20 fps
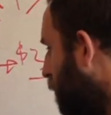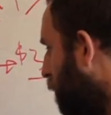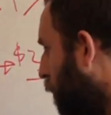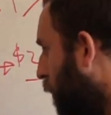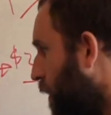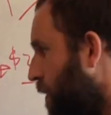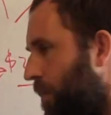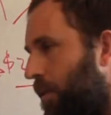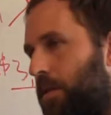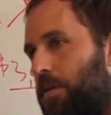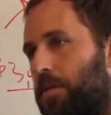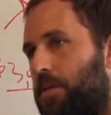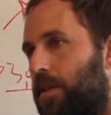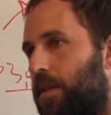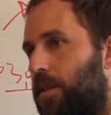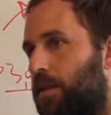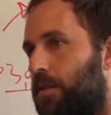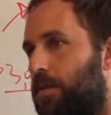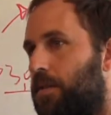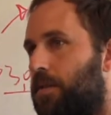what this
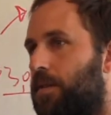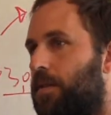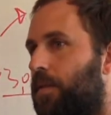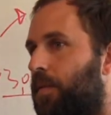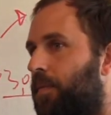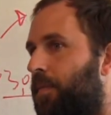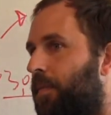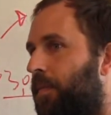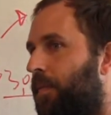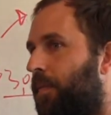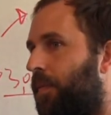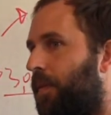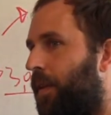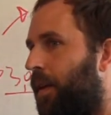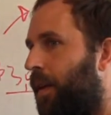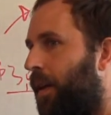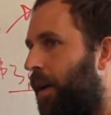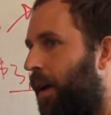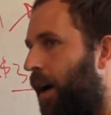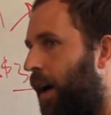is,
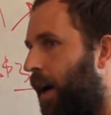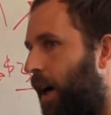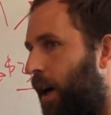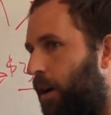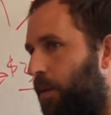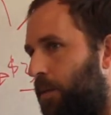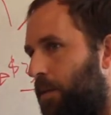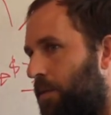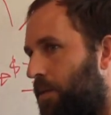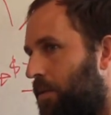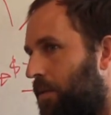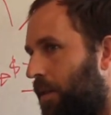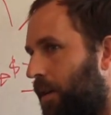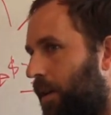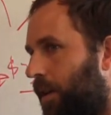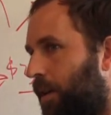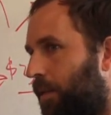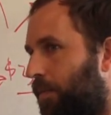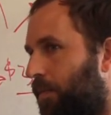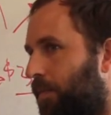how it's set
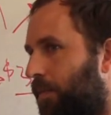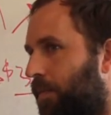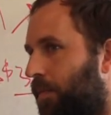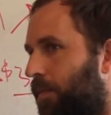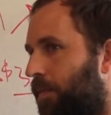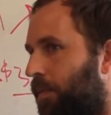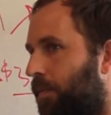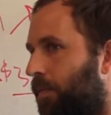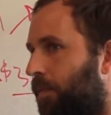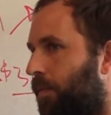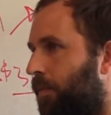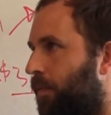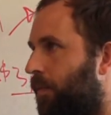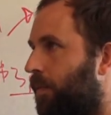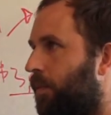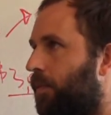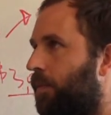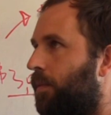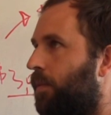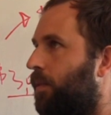up,
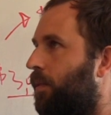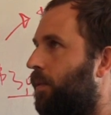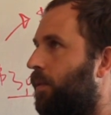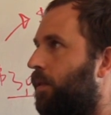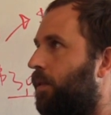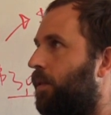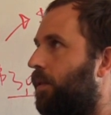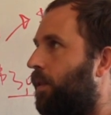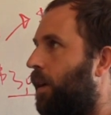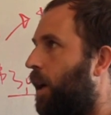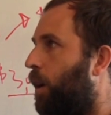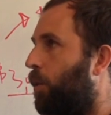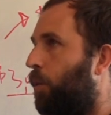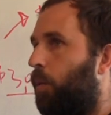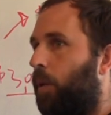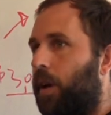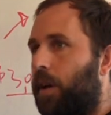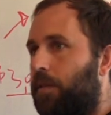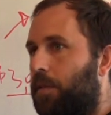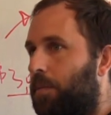how
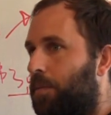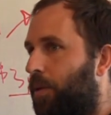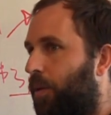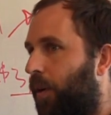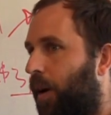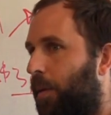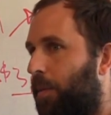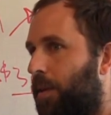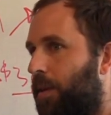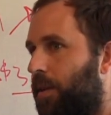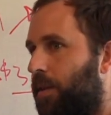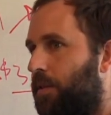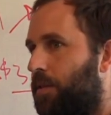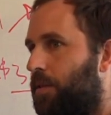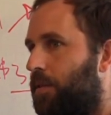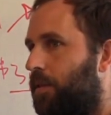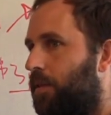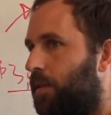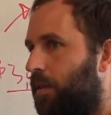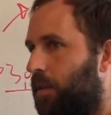great of a program it
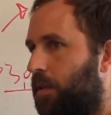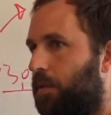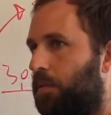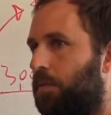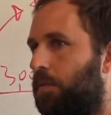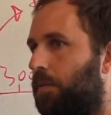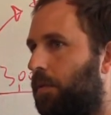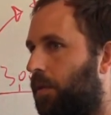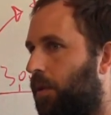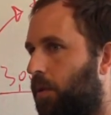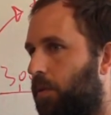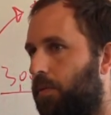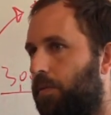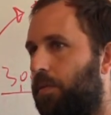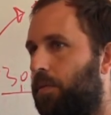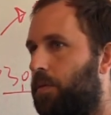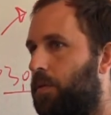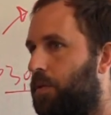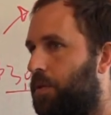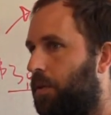is, and you go
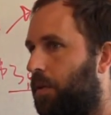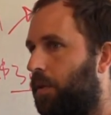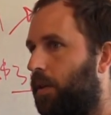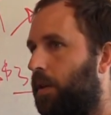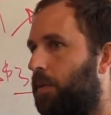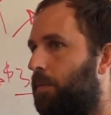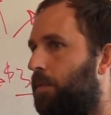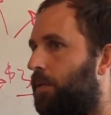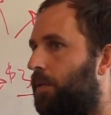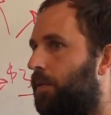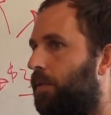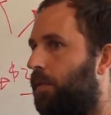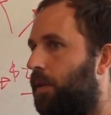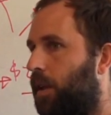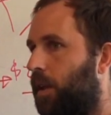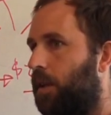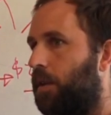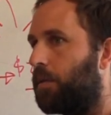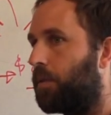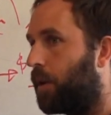through the script
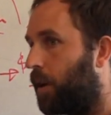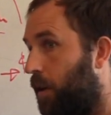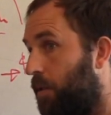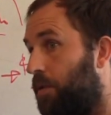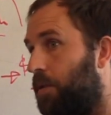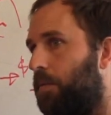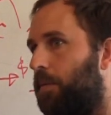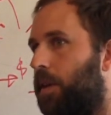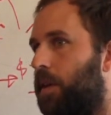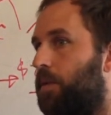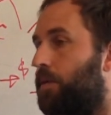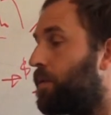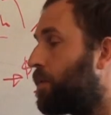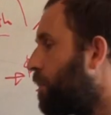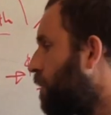and you customize the